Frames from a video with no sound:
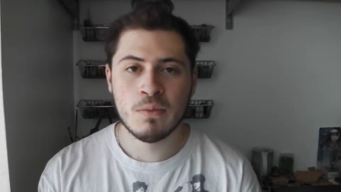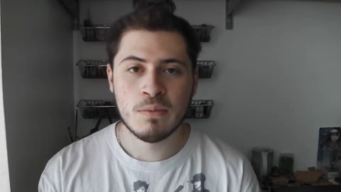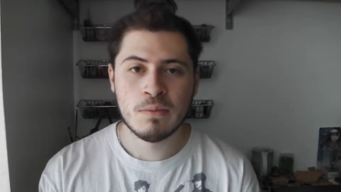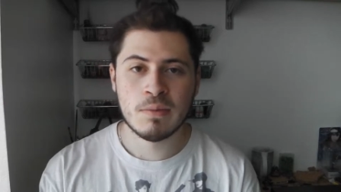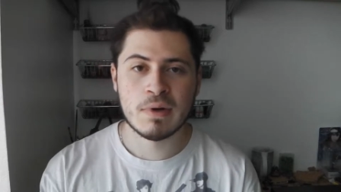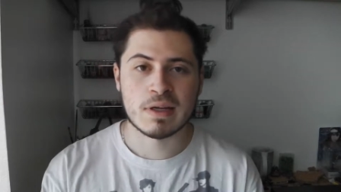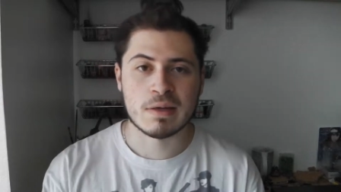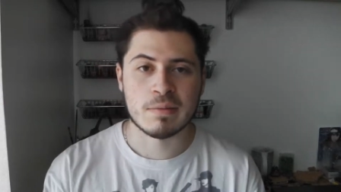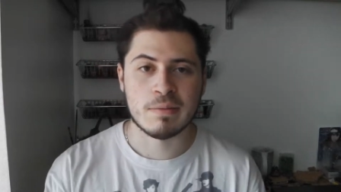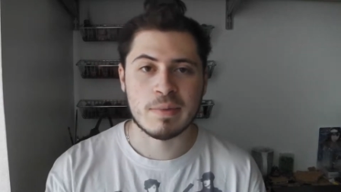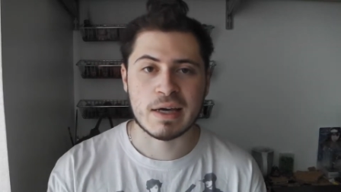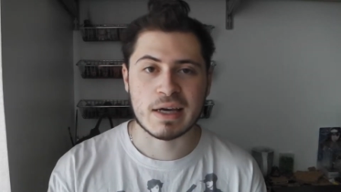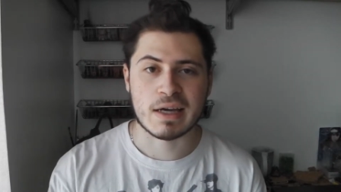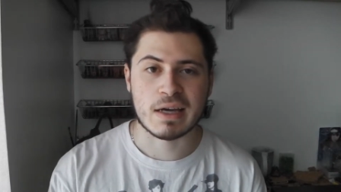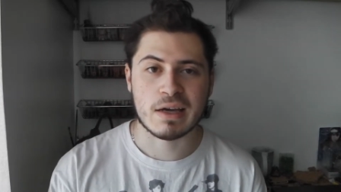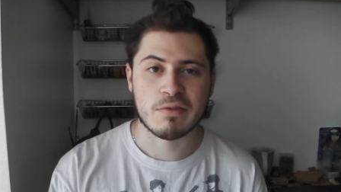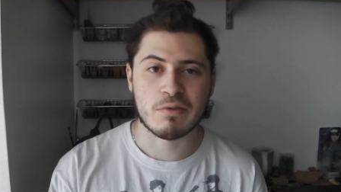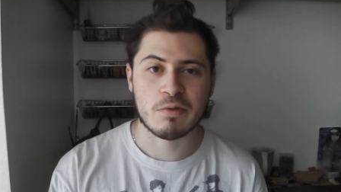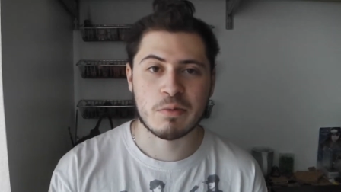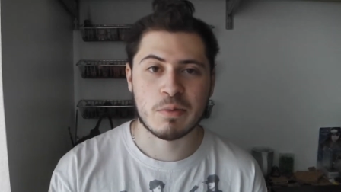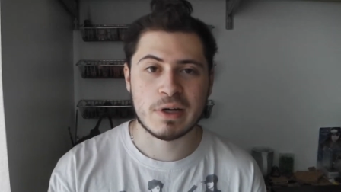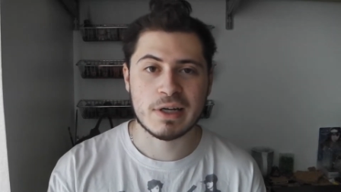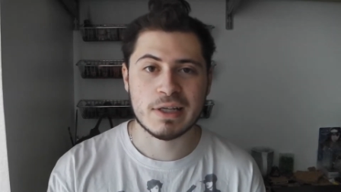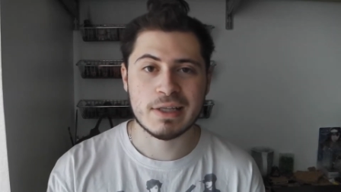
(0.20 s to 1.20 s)
Welcome back
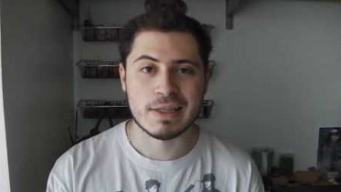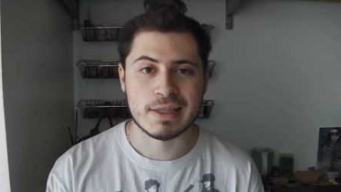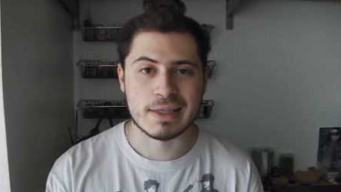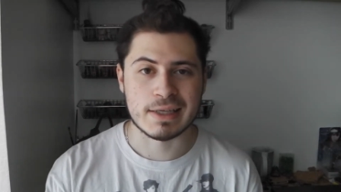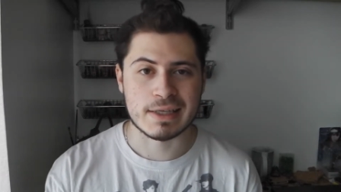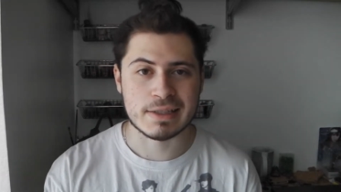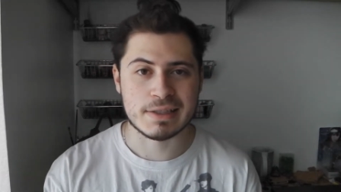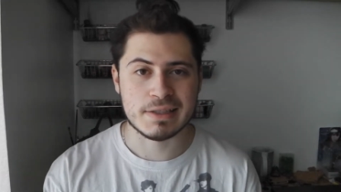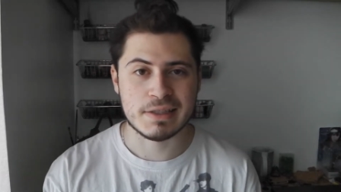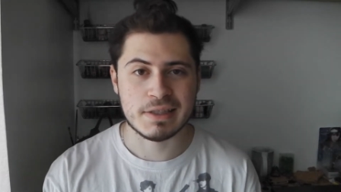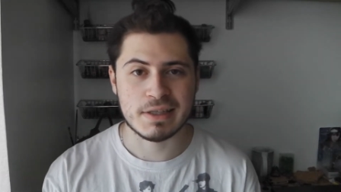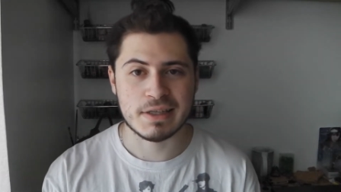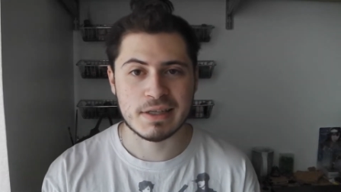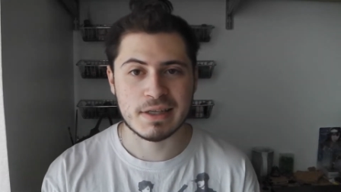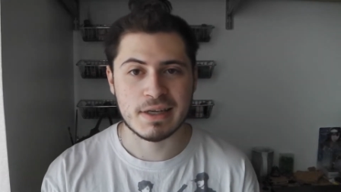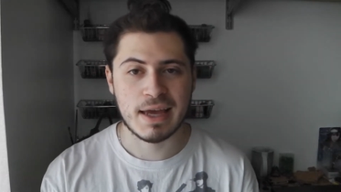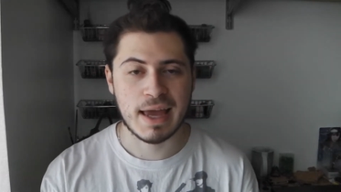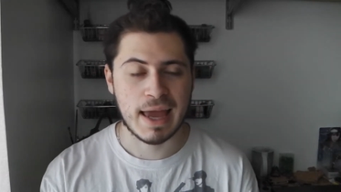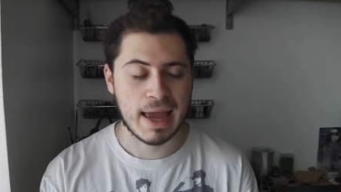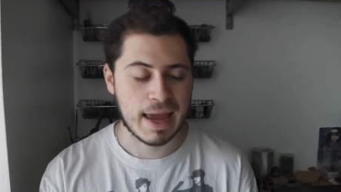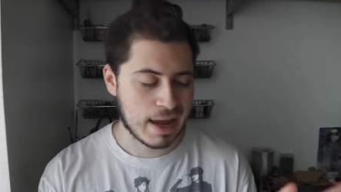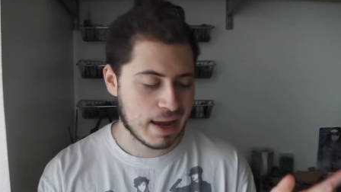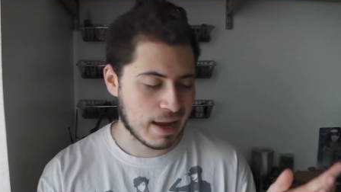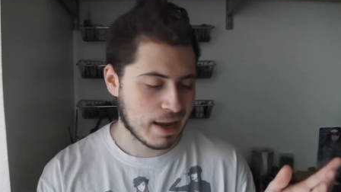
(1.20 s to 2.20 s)
everybody, Lynx
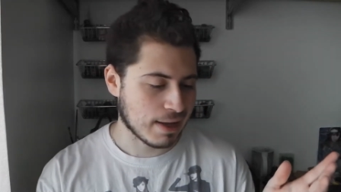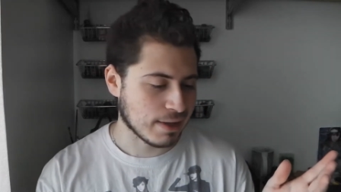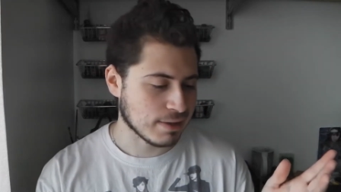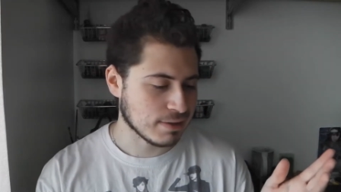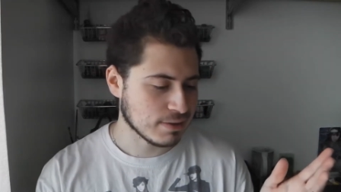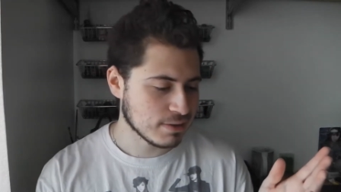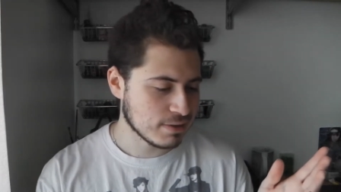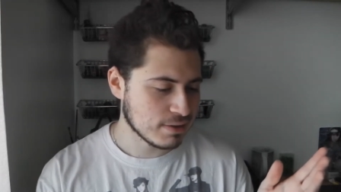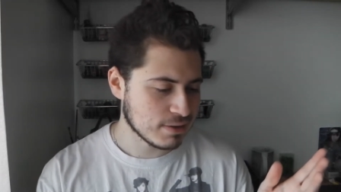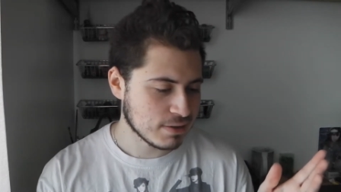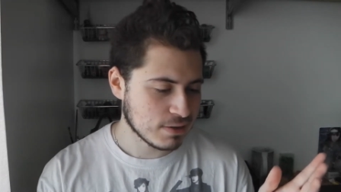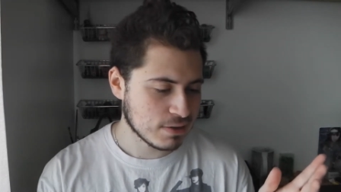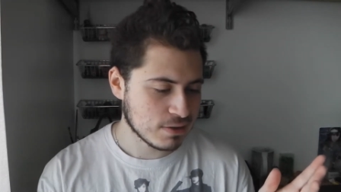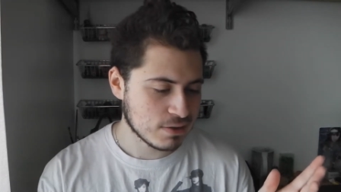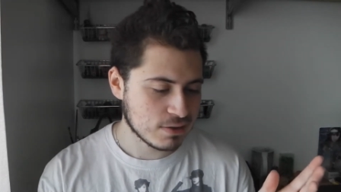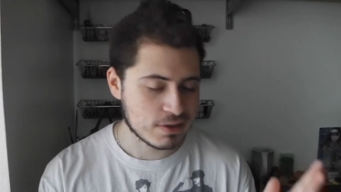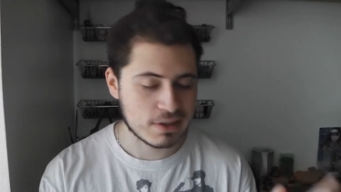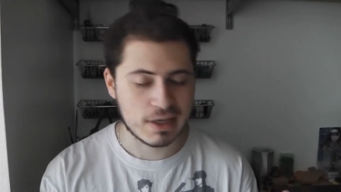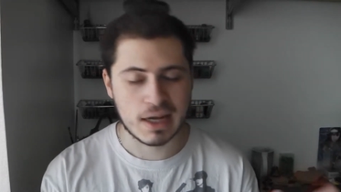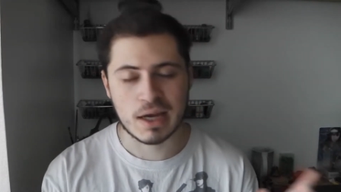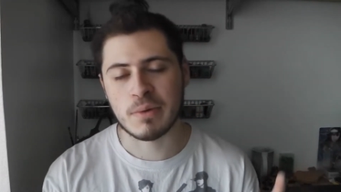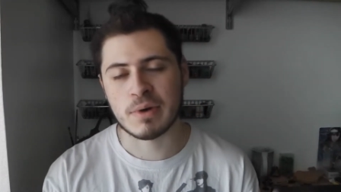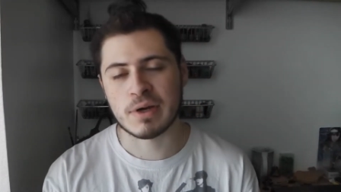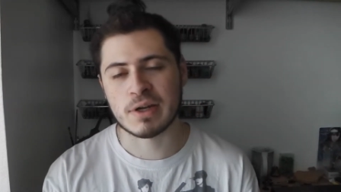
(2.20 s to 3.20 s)
here, and
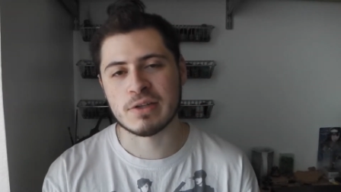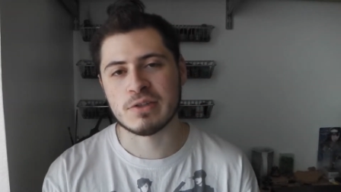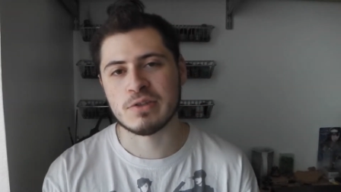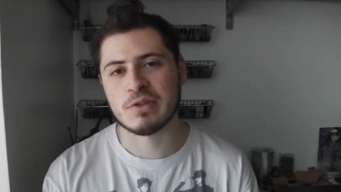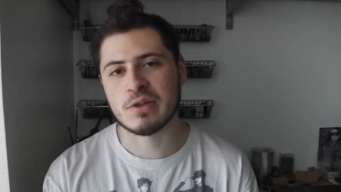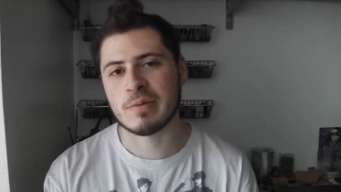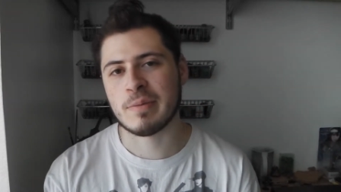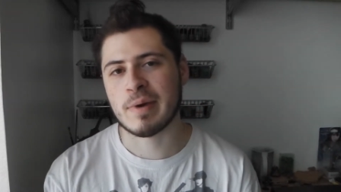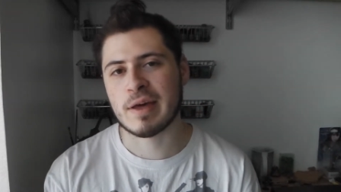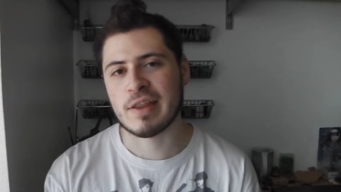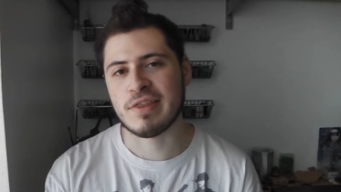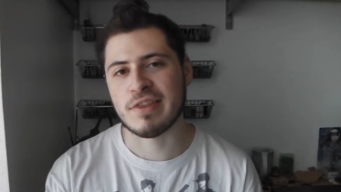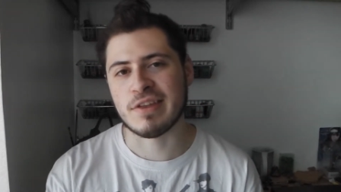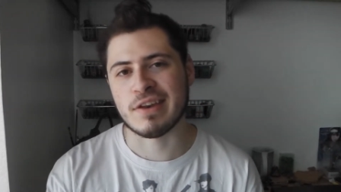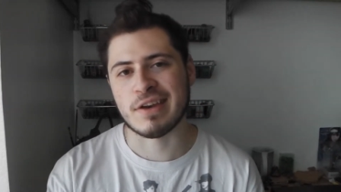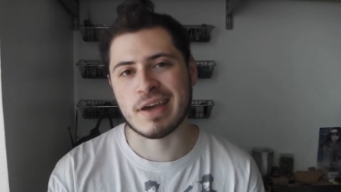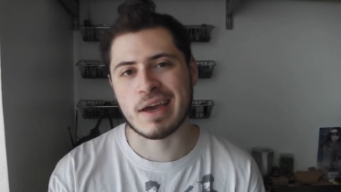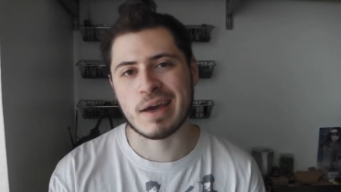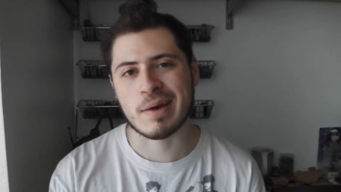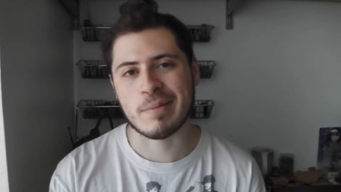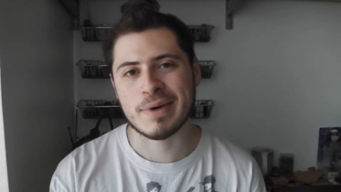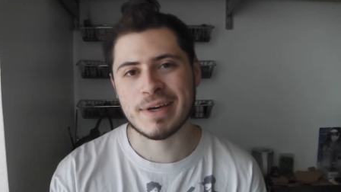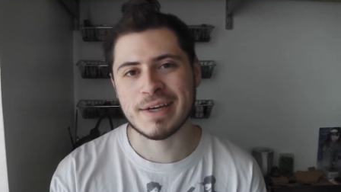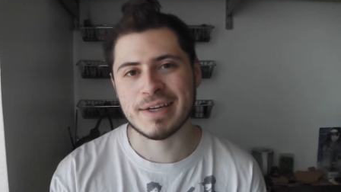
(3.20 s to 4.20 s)
today we're going to talk about
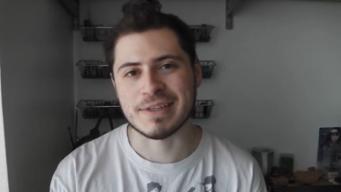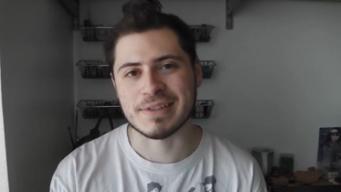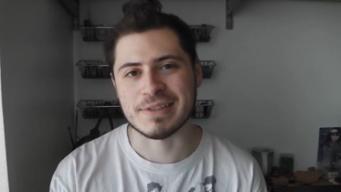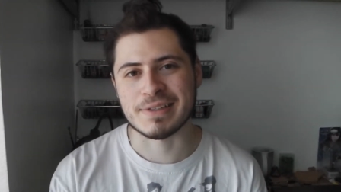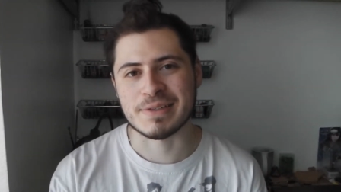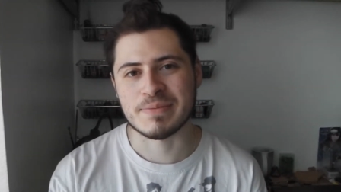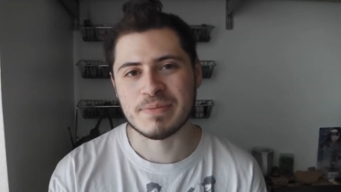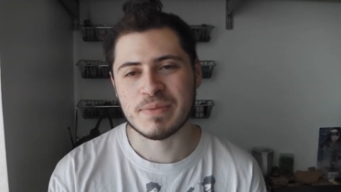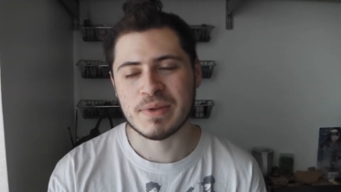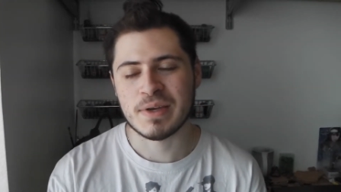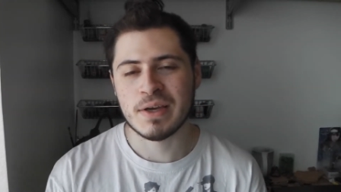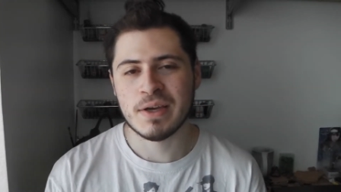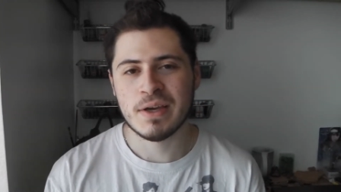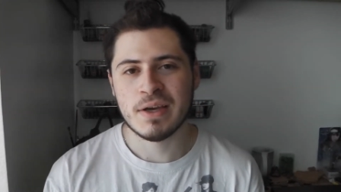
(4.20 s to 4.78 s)
thinning out paints.